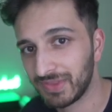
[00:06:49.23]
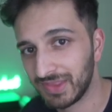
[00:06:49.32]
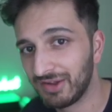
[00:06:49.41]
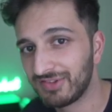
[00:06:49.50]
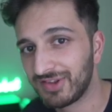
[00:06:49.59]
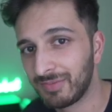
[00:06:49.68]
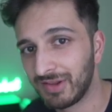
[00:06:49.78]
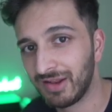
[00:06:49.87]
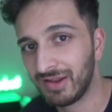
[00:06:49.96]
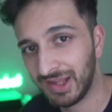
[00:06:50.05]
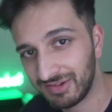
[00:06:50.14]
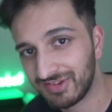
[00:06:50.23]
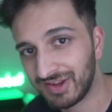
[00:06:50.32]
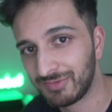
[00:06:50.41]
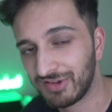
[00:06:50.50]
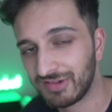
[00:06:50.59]
Now's the time to learn, now's the
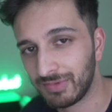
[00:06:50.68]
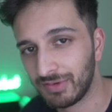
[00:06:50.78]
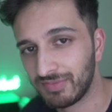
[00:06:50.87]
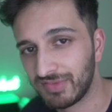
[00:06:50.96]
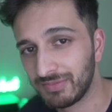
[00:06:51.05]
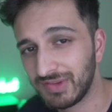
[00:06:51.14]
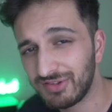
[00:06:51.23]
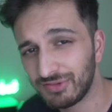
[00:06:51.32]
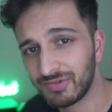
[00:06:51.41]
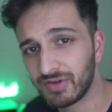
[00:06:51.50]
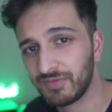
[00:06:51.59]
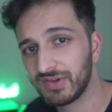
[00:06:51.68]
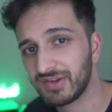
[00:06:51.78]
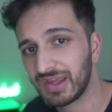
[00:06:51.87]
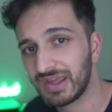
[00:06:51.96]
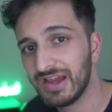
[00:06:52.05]
time to explore. So that's all I've got for you
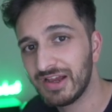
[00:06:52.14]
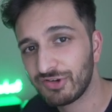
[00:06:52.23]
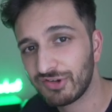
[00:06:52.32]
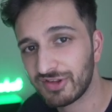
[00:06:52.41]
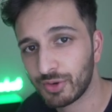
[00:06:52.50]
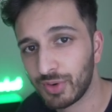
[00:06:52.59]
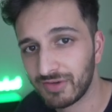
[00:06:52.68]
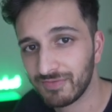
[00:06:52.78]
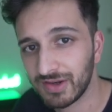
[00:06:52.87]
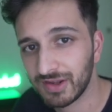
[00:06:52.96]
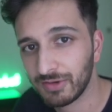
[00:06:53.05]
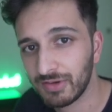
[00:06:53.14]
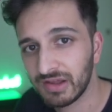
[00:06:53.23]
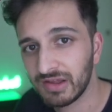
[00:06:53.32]
today, just a quick video.